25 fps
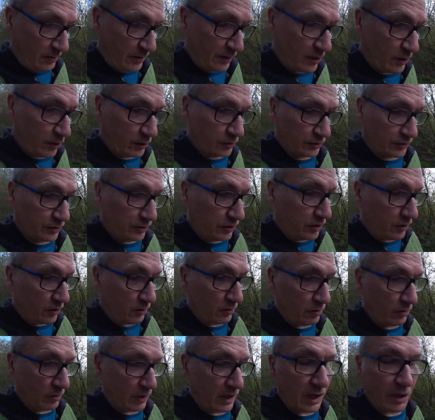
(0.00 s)
Because you
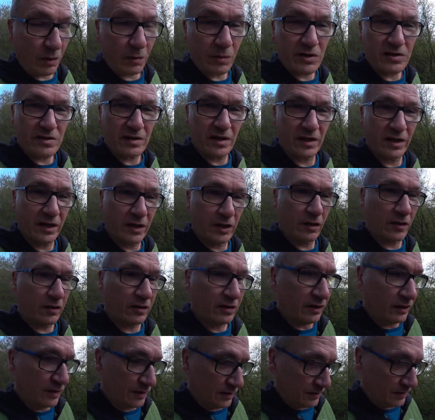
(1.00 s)
know, when I was at
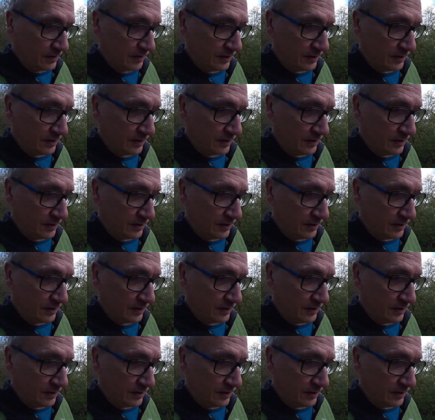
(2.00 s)
Leon,